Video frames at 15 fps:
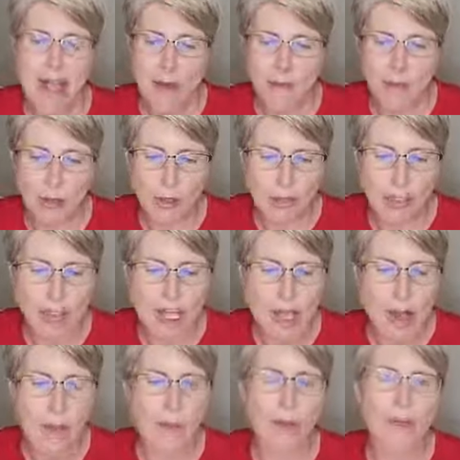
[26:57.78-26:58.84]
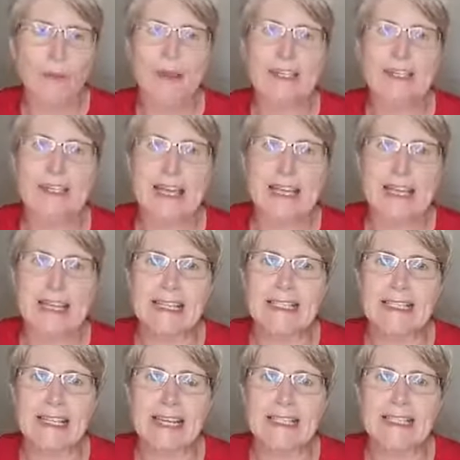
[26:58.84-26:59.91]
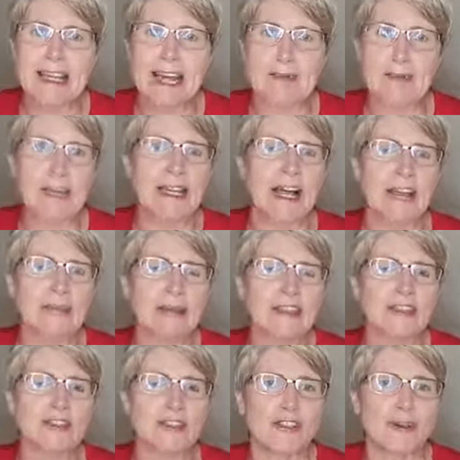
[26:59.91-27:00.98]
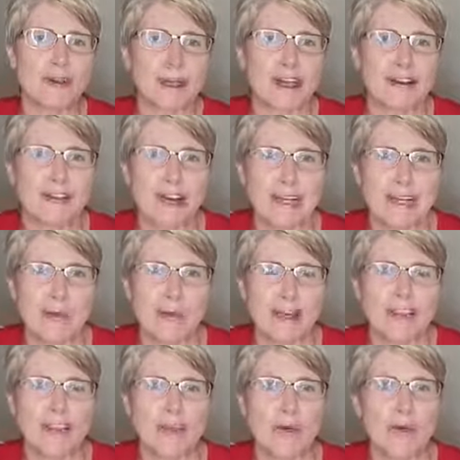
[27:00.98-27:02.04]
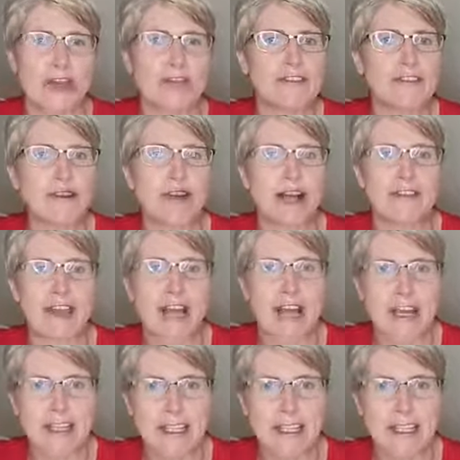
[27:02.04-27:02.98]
but what I will say is that, I'm in the group here anyway, so if you have any